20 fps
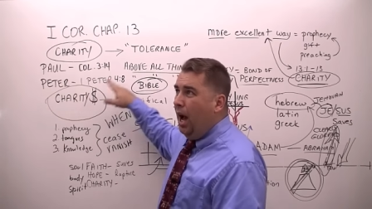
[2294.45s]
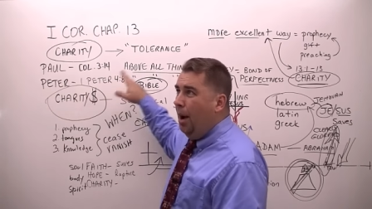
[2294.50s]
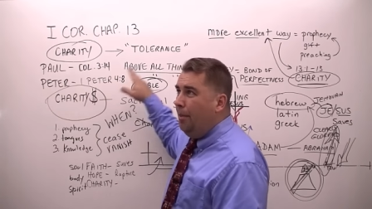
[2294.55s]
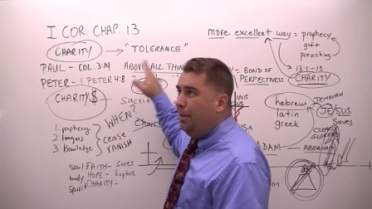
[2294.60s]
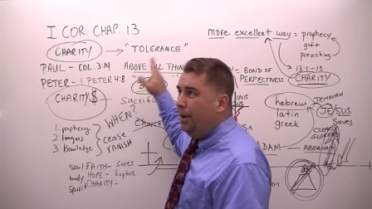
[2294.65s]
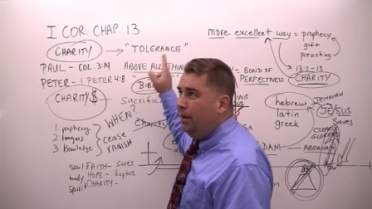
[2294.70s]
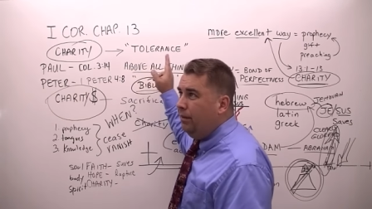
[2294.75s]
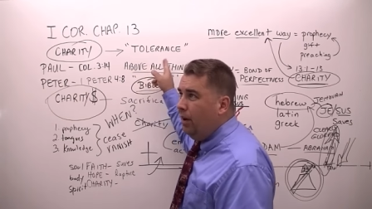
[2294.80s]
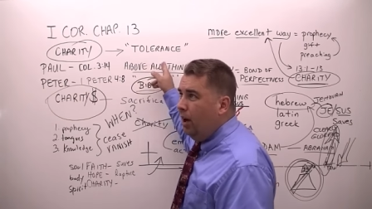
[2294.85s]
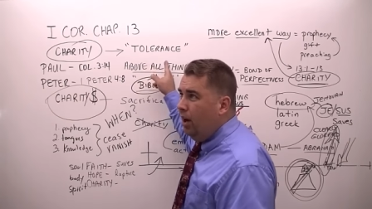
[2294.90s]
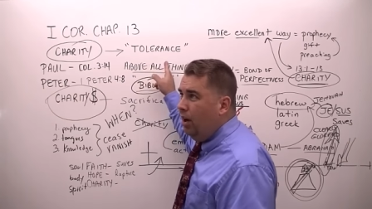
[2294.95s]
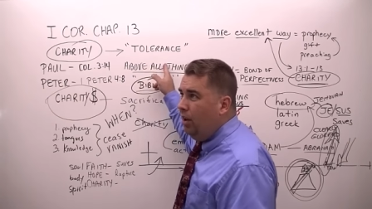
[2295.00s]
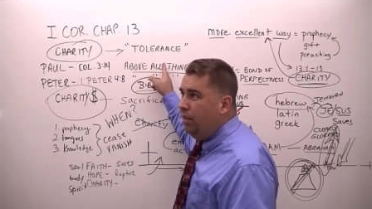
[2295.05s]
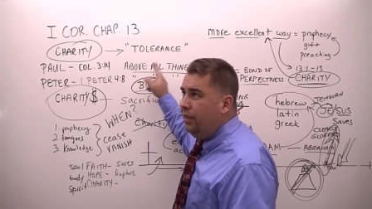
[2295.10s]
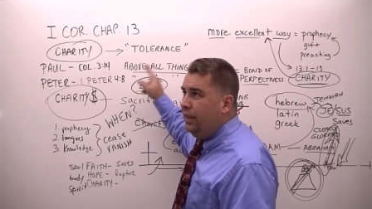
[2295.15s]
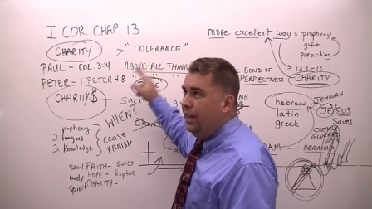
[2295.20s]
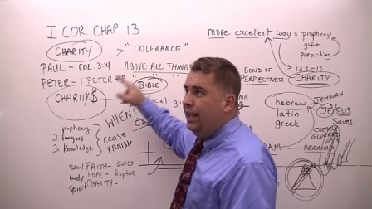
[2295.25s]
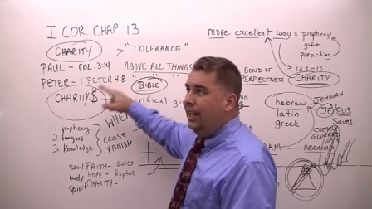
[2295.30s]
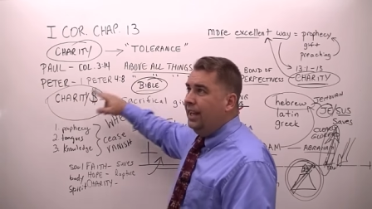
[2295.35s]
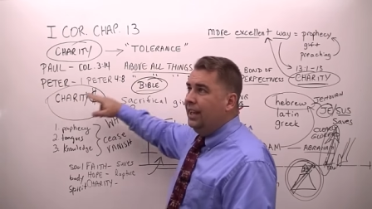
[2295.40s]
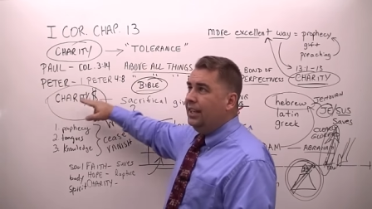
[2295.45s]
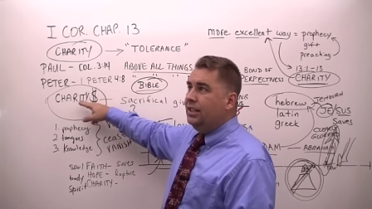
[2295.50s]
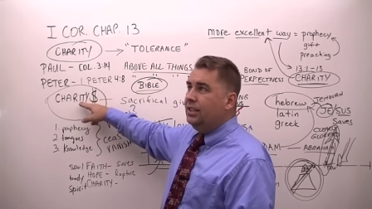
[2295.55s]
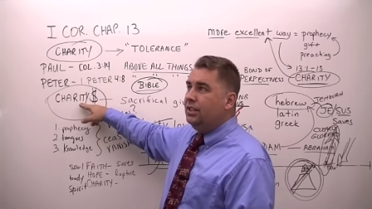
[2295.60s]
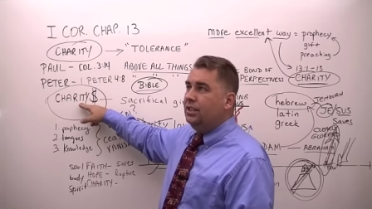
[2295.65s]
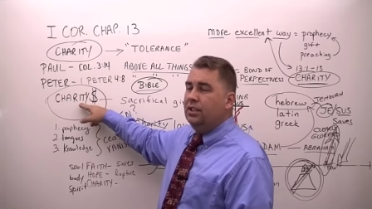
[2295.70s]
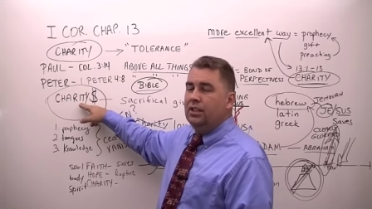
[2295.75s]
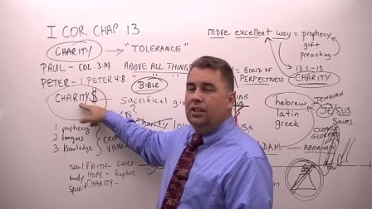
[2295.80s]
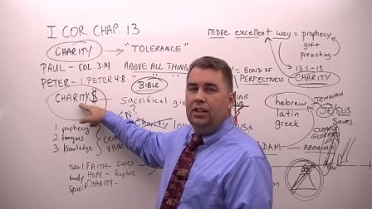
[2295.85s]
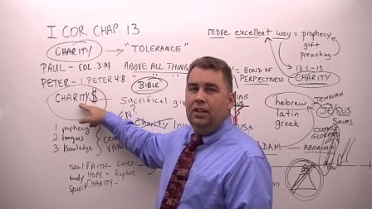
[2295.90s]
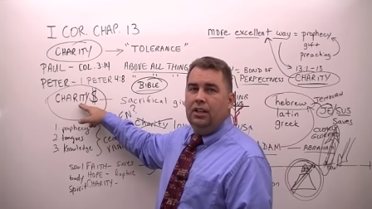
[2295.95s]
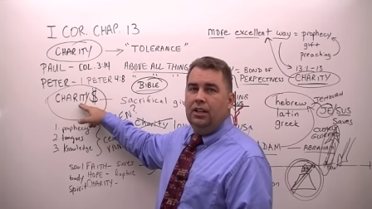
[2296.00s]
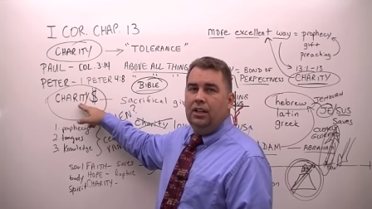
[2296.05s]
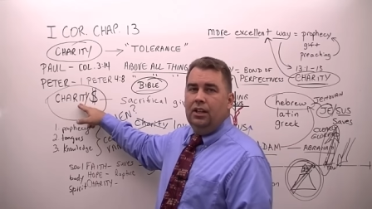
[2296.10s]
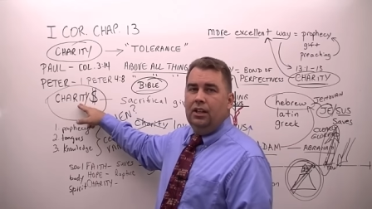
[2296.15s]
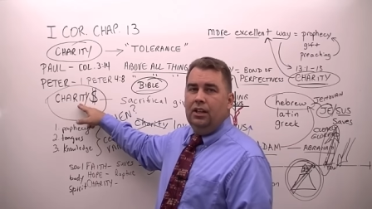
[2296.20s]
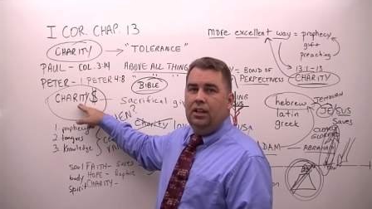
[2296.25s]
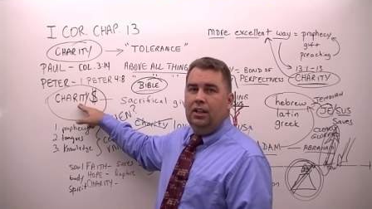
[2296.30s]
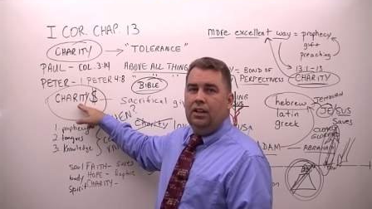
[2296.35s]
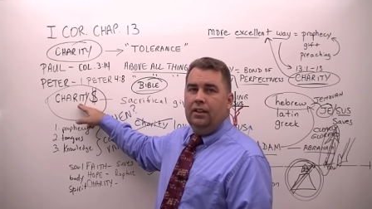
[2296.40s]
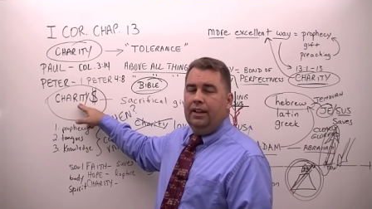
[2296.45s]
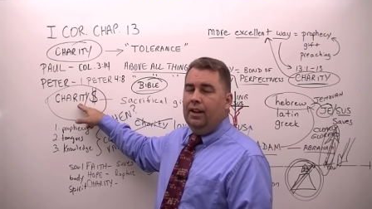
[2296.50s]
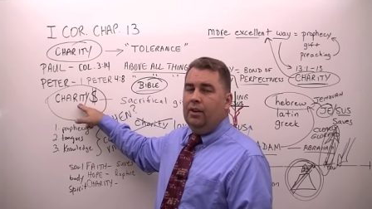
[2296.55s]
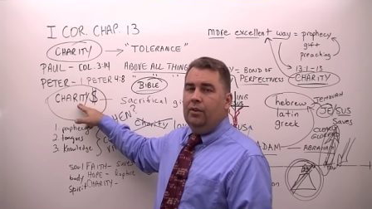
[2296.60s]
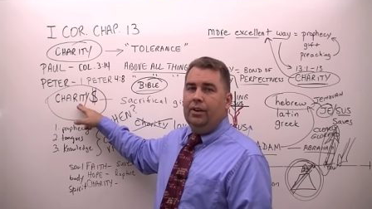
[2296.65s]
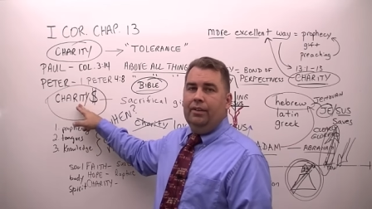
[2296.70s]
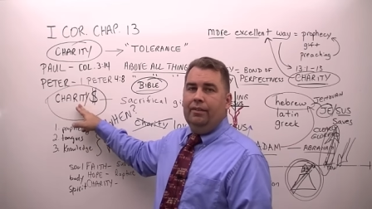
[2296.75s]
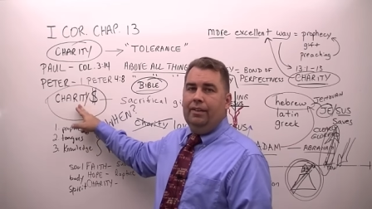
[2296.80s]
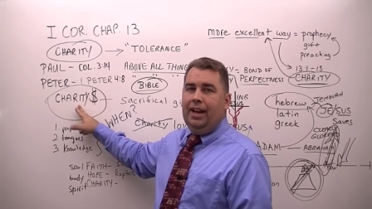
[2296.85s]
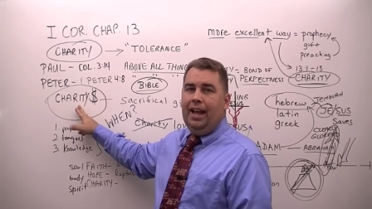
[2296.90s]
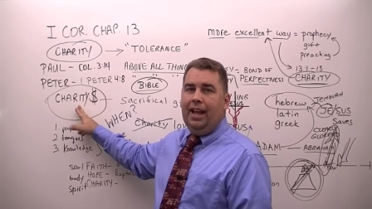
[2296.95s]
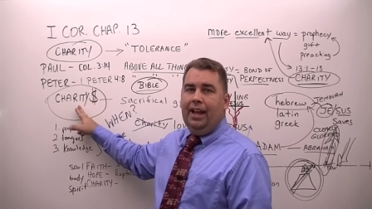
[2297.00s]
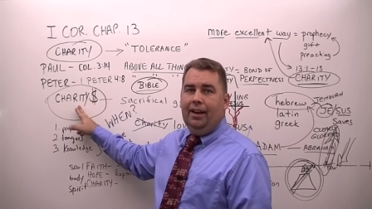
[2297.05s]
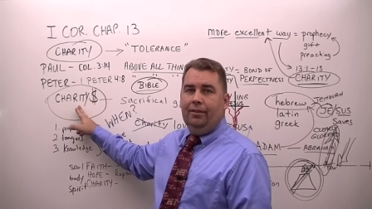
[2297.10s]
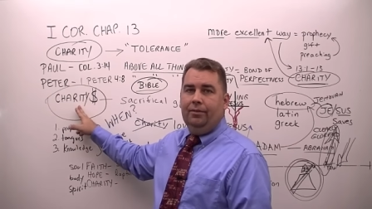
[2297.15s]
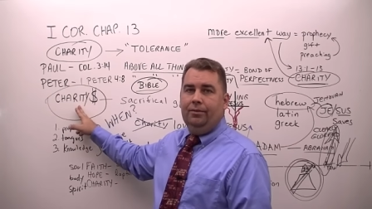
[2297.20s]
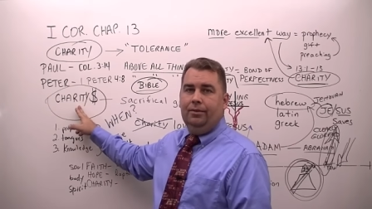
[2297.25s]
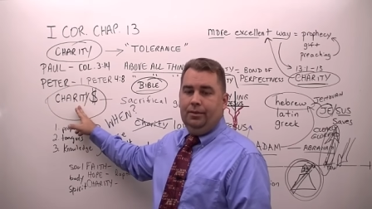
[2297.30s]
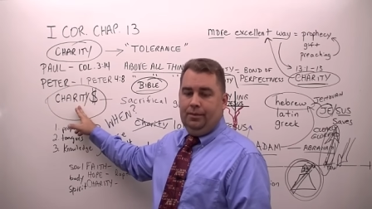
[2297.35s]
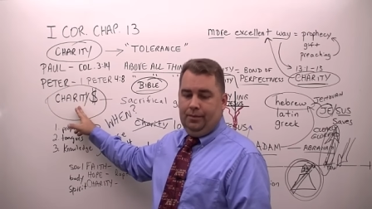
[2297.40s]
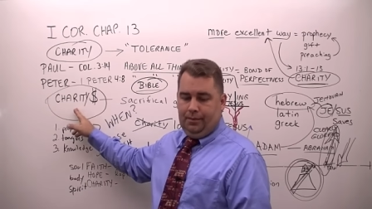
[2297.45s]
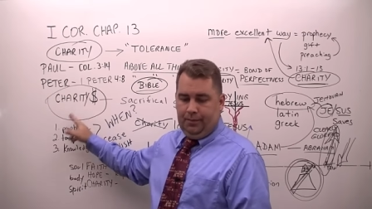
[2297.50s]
above all things they don't even have.